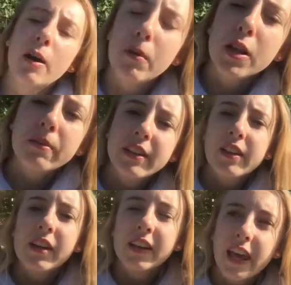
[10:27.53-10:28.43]
I put them in
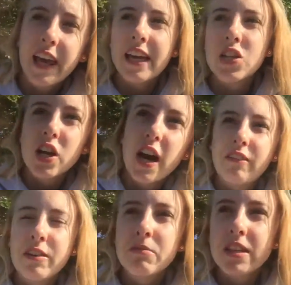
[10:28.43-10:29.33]
the cage.
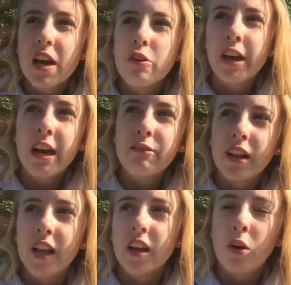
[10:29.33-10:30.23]
Everything was like okay for
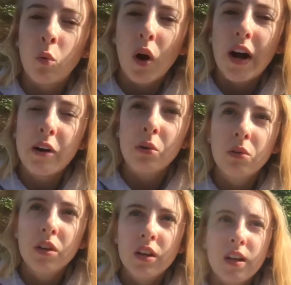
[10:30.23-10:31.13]
like a
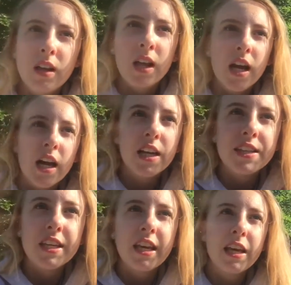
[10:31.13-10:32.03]
while
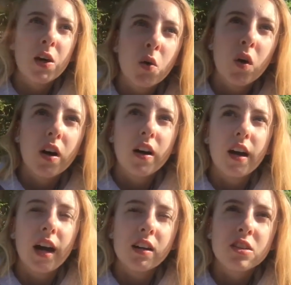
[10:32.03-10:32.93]
until
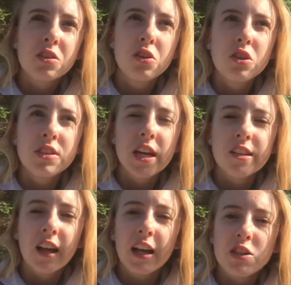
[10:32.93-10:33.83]
Angus and Gus
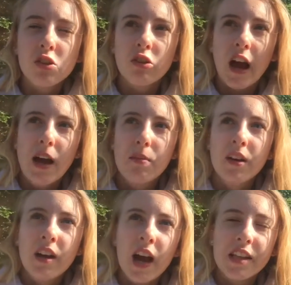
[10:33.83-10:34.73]
had like a scrap.
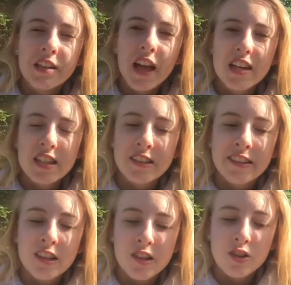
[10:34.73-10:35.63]
I didn't actually
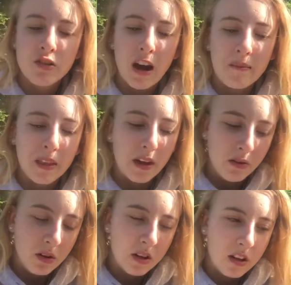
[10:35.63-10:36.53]
see the scrap
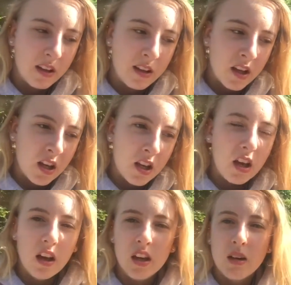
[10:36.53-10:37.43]
though.
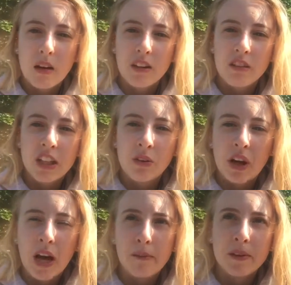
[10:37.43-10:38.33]
I don't really know what
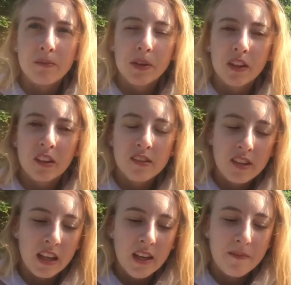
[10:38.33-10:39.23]
happened because I didn't
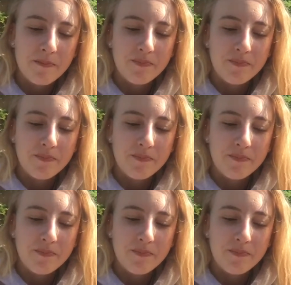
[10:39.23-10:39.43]
see it.